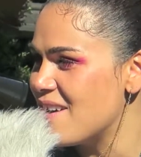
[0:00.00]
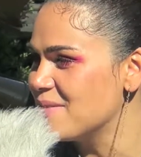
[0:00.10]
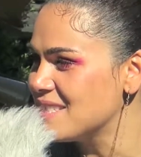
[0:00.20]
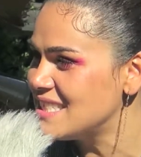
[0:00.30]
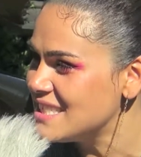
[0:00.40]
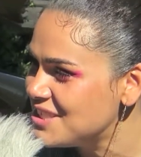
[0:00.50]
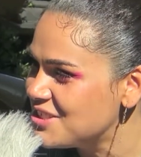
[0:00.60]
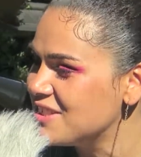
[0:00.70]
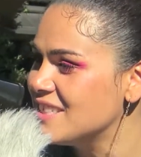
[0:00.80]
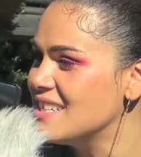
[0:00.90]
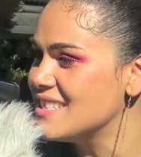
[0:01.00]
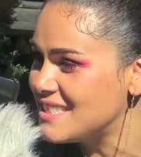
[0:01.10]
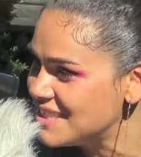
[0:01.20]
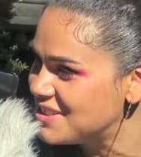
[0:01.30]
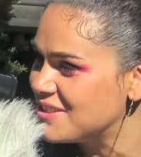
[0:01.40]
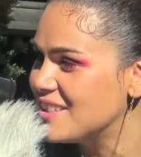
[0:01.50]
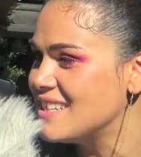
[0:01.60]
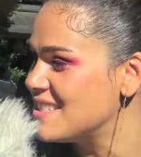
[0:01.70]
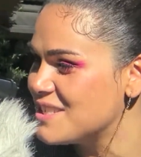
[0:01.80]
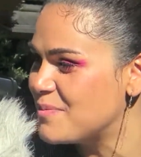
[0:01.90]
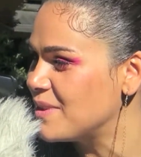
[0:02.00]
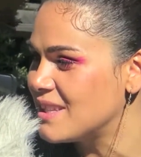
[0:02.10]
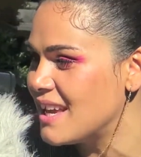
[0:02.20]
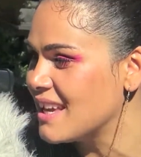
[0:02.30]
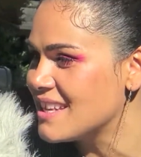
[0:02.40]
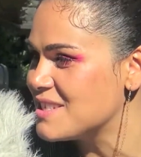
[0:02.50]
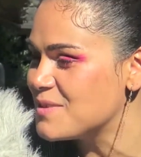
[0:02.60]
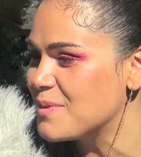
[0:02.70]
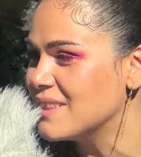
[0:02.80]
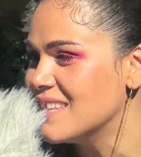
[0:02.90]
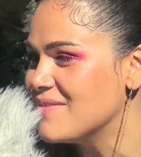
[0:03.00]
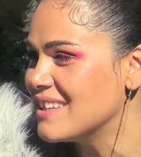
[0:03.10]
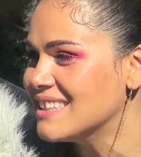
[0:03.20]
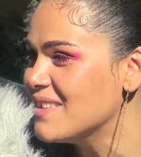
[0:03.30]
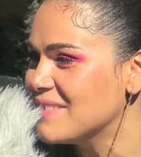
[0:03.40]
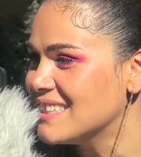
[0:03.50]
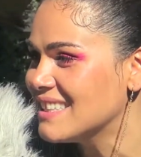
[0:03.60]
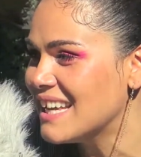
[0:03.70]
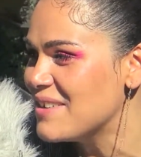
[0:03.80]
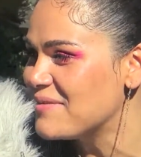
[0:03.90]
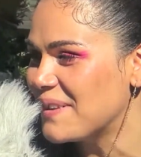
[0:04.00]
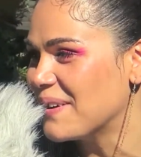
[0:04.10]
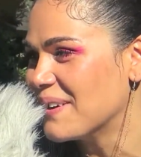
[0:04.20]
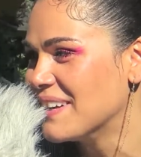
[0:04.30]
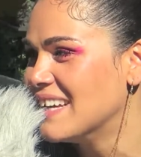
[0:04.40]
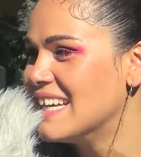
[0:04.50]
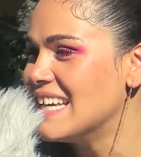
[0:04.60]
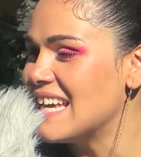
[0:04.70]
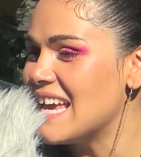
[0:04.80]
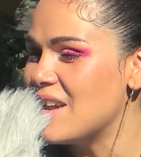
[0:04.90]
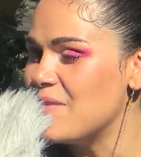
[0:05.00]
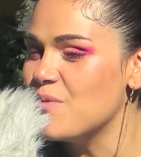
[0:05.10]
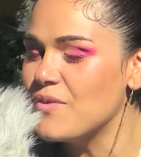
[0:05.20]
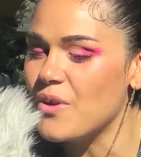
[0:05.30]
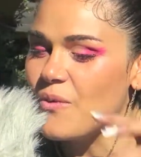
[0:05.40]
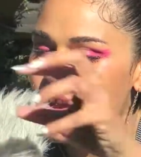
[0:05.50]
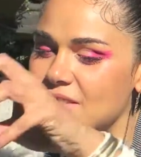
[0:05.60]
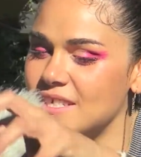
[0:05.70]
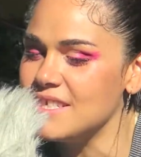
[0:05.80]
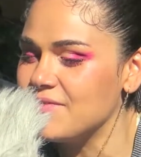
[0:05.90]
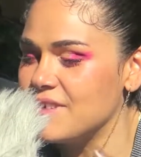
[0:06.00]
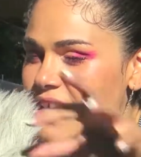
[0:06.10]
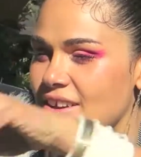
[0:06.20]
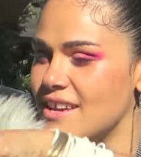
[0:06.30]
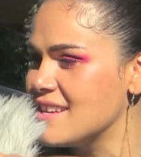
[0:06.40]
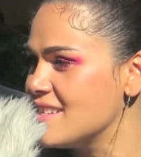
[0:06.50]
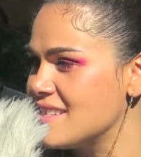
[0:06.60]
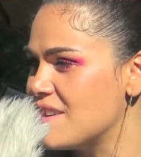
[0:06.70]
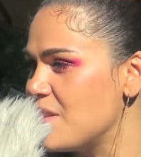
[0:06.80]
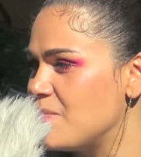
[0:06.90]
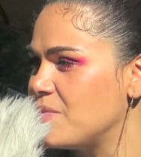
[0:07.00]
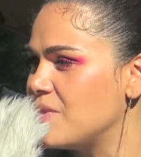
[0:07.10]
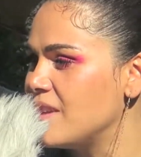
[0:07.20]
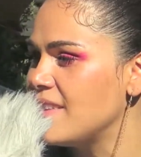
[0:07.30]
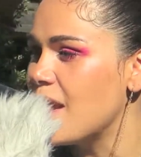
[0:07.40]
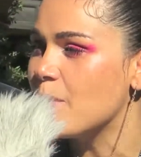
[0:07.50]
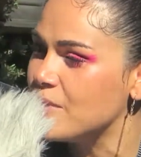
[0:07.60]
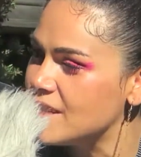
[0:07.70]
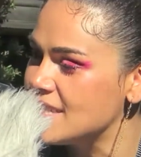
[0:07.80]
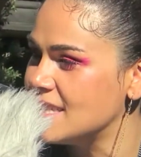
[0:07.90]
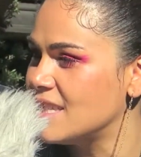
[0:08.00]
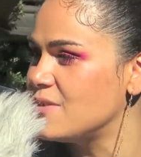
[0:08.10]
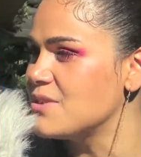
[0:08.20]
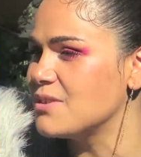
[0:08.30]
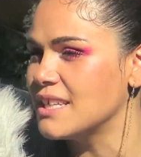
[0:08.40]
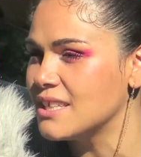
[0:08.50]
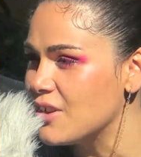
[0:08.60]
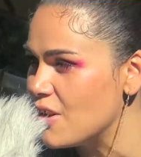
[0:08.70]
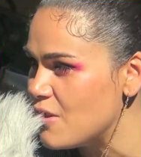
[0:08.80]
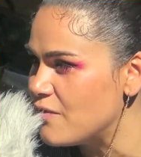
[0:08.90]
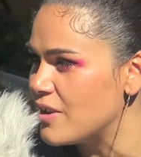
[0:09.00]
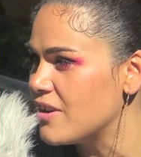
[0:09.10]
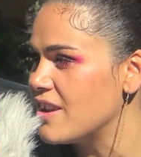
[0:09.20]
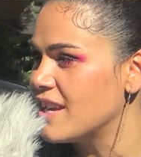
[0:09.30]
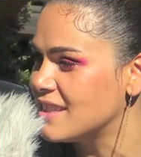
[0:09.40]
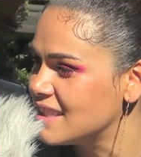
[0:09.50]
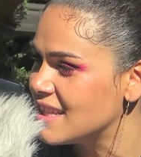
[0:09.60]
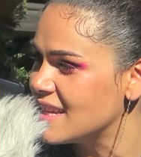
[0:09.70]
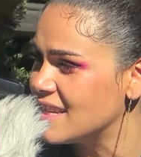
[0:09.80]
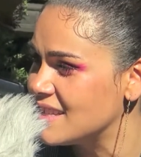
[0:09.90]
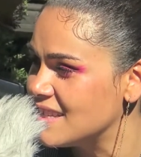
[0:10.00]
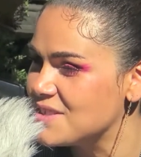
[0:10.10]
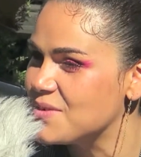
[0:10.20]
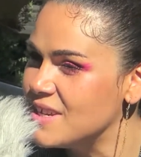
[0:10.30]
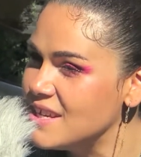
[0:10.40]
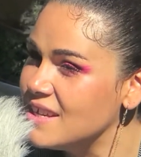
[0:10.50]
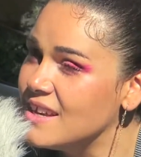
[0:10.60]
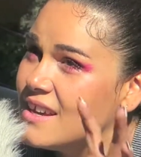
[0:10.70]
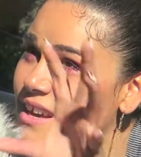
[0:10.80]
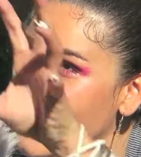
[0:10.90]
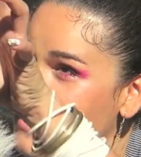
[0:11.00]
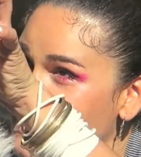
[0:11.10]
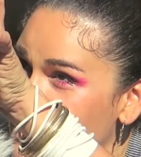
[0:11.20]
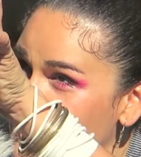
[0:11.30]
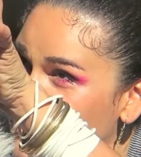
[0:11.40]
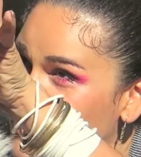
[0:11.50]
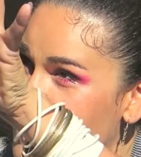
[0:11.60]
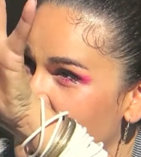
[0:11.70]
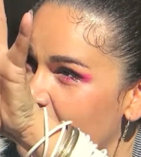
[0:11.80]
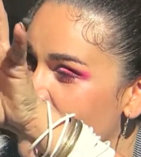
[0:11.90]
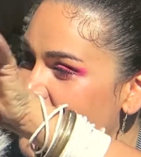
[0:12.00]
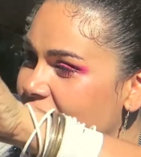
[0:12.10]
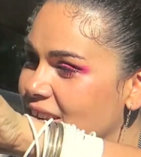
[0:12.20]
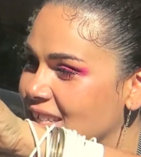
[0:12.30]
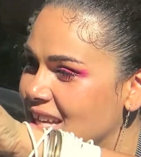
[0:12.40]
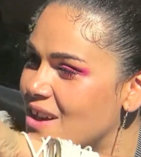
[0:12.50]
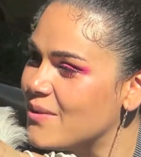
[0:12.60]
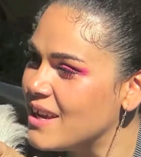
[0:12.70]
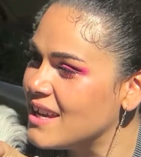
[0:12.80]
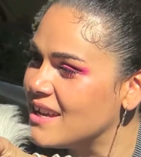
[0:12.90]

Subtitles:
He was a teacher. He's a teacher, and he's just been living the life there, and moving around to different areas in the Emirates, and then also like the Gulf area and like that kind of thing. So he ended up kind of migrating that way.